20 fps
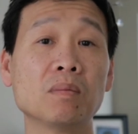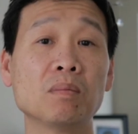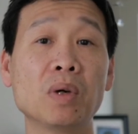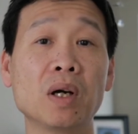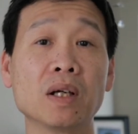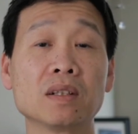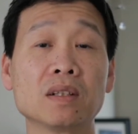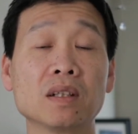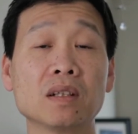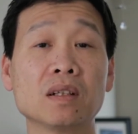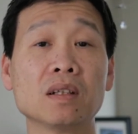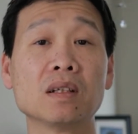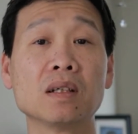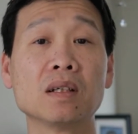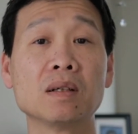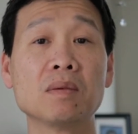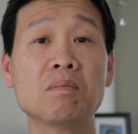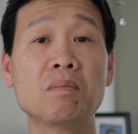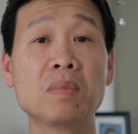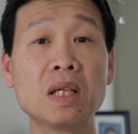But
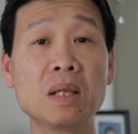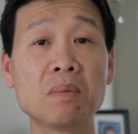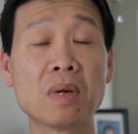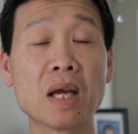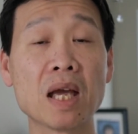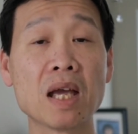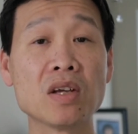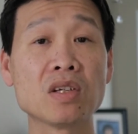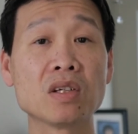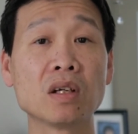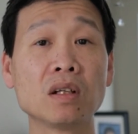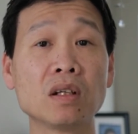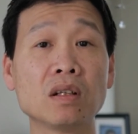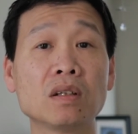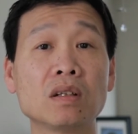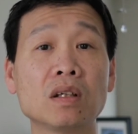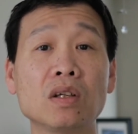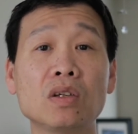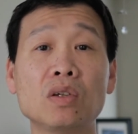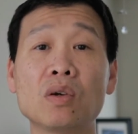be
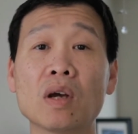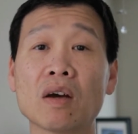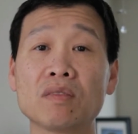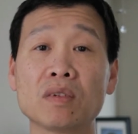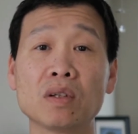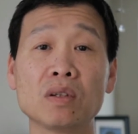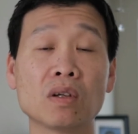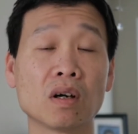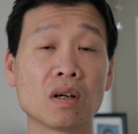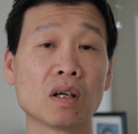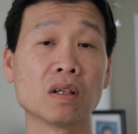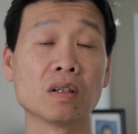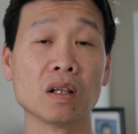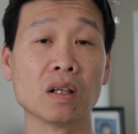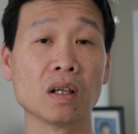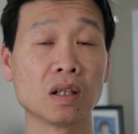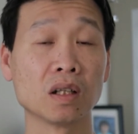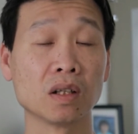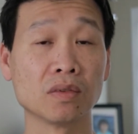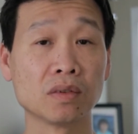patient, you have to knock on a
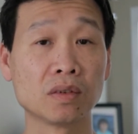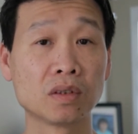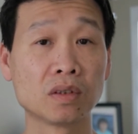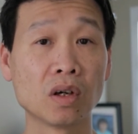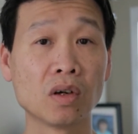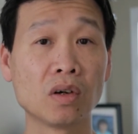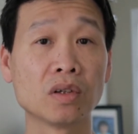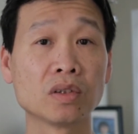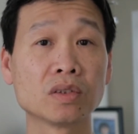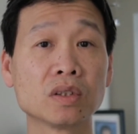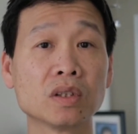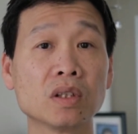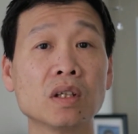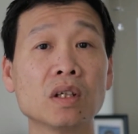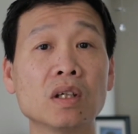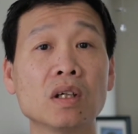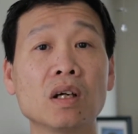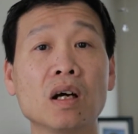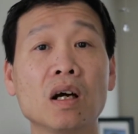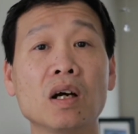lot of doors,
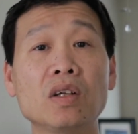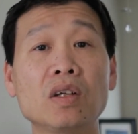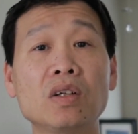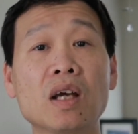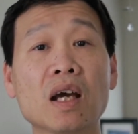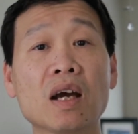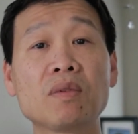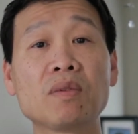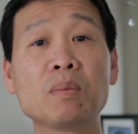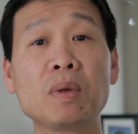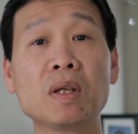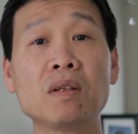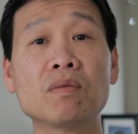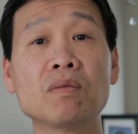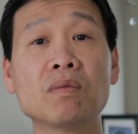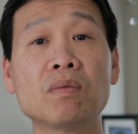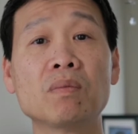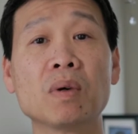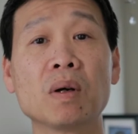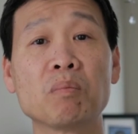you have
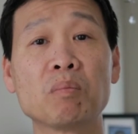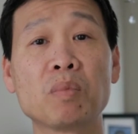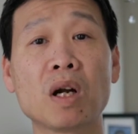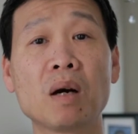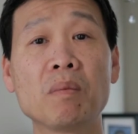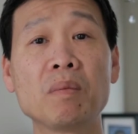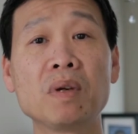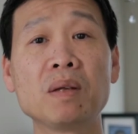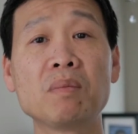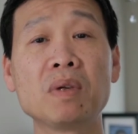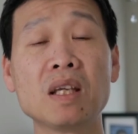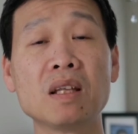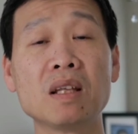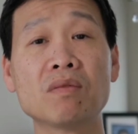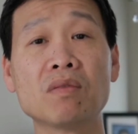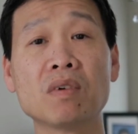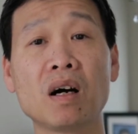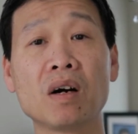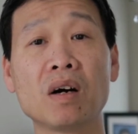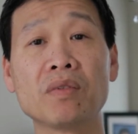to probably be
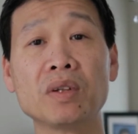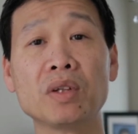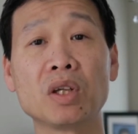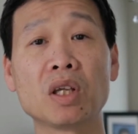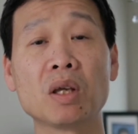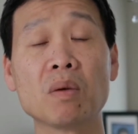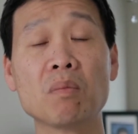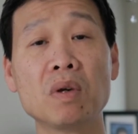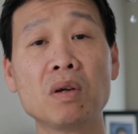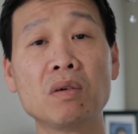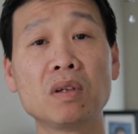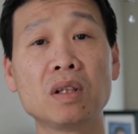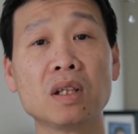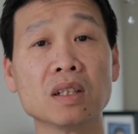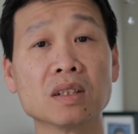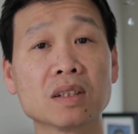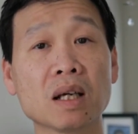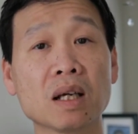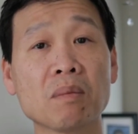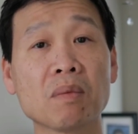involved in the
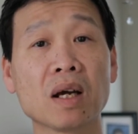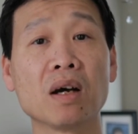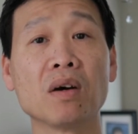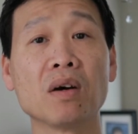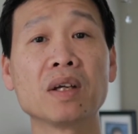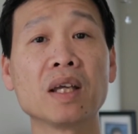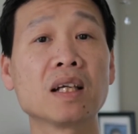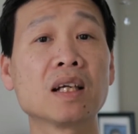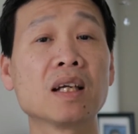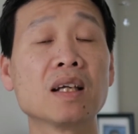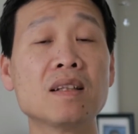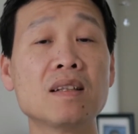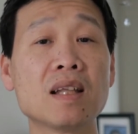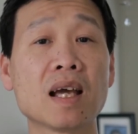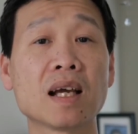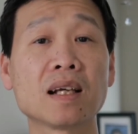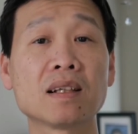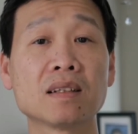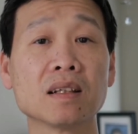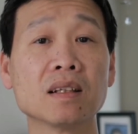community, somehow get
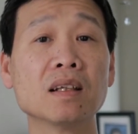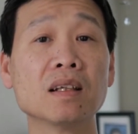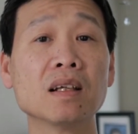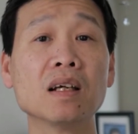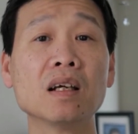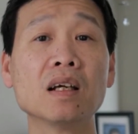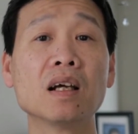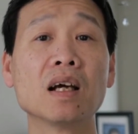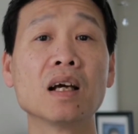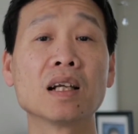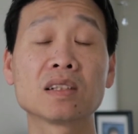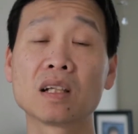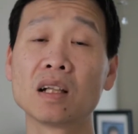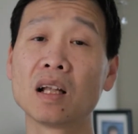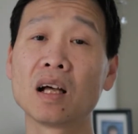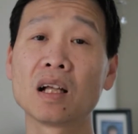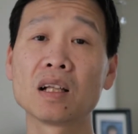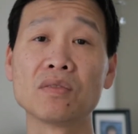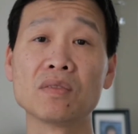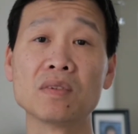connected. That's a
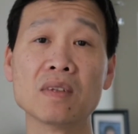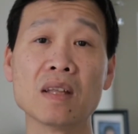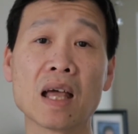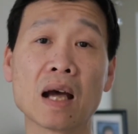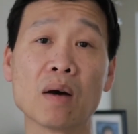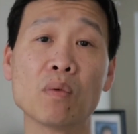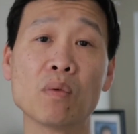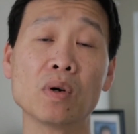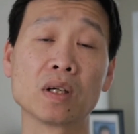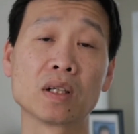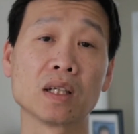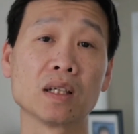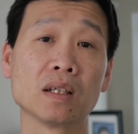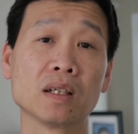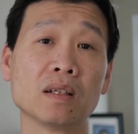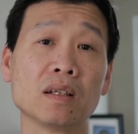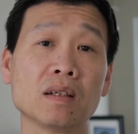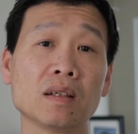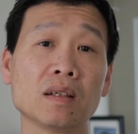lot of networking.